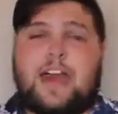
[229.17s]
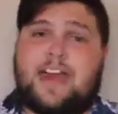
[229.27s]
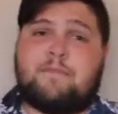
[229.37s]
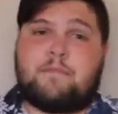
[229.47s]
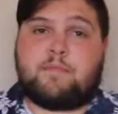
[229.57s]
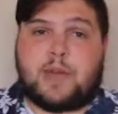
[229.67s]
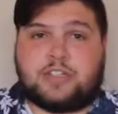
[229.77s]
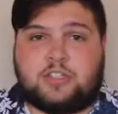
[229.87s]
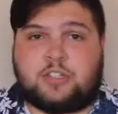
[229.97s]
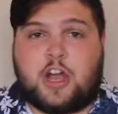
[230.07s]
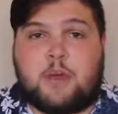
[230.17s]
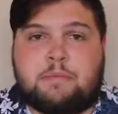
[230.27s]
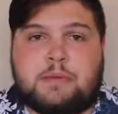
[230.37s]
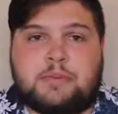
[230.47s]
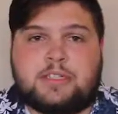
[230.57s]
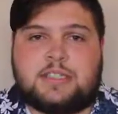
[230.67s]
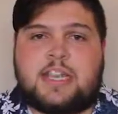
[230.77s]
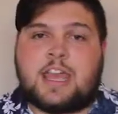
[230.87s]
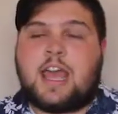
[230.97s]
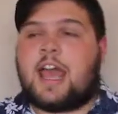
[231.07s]
I have places to go and people to
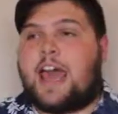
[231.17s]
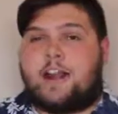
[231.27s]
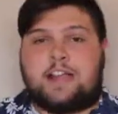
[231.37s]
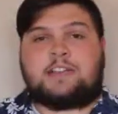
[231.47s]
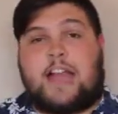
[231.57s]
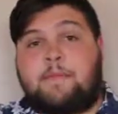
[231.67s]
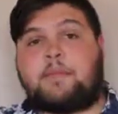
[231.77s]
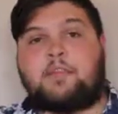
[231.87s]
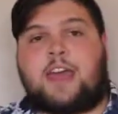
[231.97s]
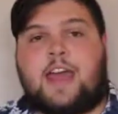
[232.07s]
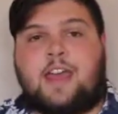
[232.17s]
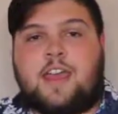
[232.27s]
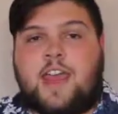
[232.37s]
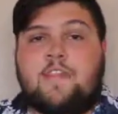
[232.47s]
see. I don't have time to do that.